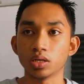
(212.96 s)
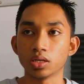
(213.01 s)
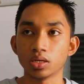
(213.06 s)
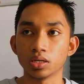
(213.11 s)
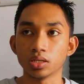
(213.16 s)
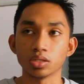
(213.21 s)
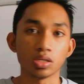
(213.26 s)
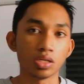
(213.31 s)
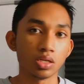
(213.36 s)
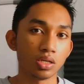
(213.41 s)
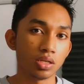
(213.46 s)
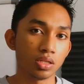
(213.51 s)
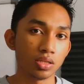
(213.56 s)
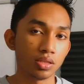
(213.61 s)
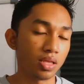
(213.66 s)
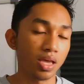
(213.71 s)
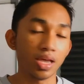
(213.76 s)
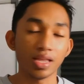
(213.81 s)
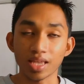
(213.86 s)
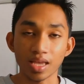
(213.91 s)

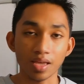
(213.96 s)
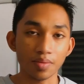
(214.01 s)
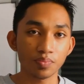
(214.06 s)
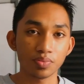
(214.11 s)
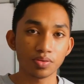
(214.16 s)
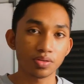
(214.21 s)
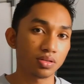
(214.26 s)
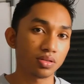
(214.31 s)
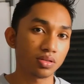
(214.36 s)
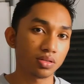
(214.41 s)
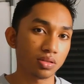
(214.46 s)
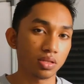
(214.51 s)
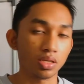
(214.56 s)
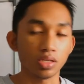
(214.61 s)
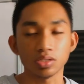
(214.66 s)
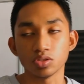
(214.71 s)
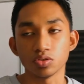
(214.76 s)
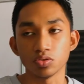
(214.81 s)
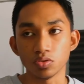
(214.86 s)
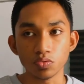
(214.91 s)
an app
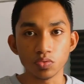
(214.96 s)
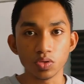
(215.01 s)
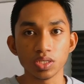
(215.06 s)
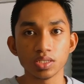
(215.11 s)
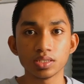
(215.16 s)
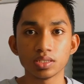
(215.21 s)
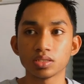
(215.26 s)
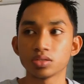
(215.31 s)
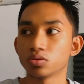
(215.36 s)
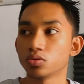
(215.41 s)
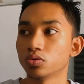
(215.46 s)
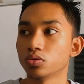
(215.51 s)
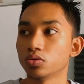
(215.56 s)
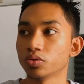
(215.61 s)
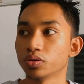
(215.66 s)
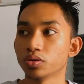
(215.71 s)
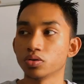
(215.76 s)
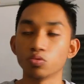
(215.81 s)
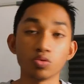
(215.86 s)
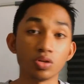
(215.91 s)
like Todoist
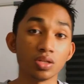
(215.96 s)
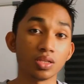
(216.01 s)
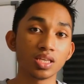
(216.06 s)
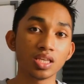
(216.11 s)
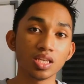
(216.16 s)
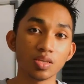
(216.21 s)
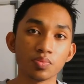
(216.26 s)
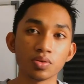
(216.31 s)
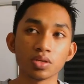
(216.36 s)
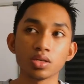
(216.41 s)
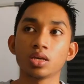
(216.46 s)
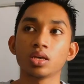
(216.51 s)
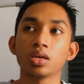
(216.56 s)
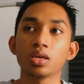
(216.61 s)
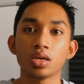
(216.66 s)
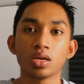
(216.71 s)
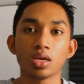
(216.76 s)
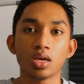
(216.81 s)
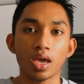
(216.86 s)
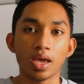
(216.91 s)
or Google Keep,
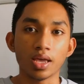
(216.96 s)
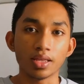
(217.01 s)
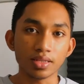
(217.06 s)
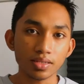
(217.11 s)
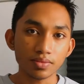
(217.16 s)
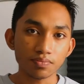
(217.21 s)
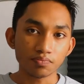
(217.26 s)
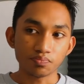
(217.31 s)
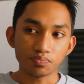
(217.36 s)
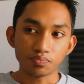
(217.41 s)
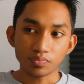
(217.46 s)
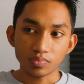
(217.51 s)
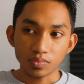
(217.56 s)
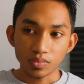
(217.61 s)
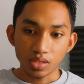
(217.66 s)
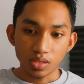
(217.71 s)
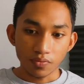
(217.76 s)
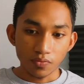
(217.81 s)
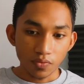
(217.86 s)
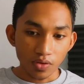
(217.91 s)
and then
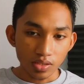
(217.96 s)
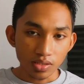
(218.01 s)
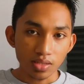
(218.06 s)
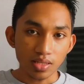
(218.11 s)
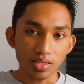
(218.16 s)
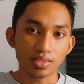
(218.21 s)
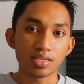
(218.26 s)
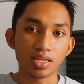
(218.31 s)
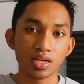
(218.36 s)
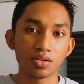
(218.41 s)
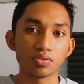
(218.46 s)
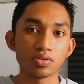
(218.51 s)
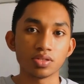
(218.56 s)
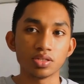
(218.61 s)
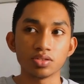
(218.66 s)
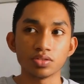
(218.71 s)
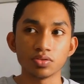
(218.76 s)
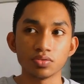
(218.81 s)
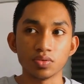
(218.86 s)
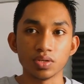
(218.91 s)
funnel it down
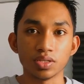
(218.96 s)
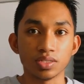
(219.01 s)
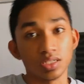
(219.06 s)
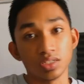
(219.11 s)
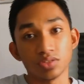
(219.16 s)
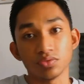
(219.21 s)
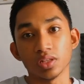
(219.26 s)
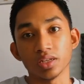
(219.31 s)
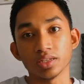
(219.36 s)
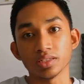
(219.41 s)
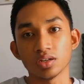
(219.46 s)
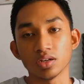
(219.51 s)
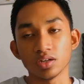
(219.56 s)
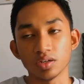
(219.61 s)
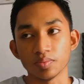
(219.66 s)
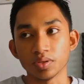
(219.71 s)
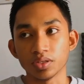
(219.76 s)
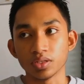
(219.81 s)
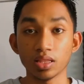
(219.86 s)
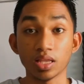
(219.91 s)
into a centralized
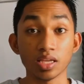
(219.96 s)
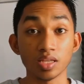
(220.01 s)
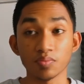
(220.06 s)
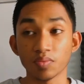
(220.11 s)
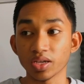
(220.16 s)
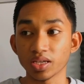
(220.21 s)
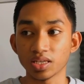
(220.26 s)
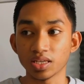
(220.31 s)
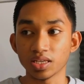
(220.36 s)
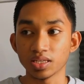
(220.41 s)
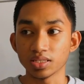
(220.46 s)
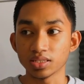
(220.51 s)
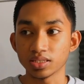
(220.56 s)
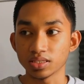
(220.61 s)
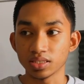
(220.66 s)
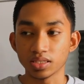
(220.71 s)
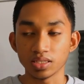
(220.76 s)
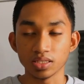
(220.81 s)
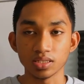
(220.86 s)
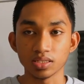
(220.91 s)
hub. Like in my case,
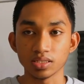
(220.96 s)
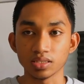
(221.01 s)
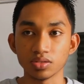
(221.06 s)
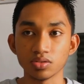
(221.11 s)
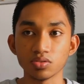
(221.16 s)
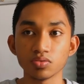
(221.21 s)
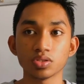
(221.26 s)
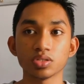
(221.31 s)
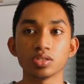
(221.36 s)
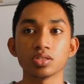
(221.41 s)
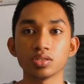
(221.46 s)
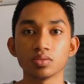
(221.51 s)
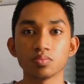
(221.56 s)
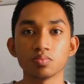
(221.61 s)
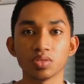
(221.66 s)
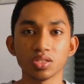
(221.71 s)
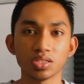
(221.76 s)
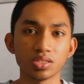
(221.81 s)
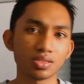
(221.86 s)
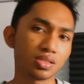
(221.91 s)
it is Notion,
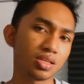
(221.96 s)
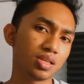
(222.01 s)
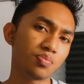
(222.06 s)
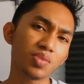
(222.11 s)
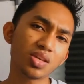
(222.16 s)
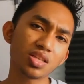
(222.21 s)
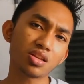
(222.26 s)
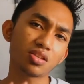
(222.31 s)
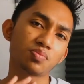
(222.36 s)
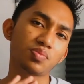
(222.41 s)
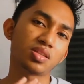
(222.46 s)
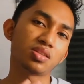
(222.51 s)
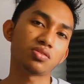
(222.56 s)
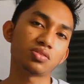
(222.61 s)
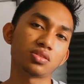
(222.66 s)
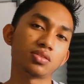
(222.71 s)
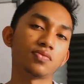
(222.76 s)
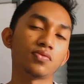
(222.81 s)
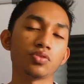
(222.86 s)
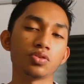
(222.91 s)
but it may not be
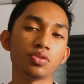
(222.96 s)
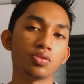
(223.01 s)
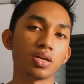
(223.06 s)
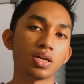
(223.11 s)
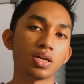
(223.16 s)
Notion for you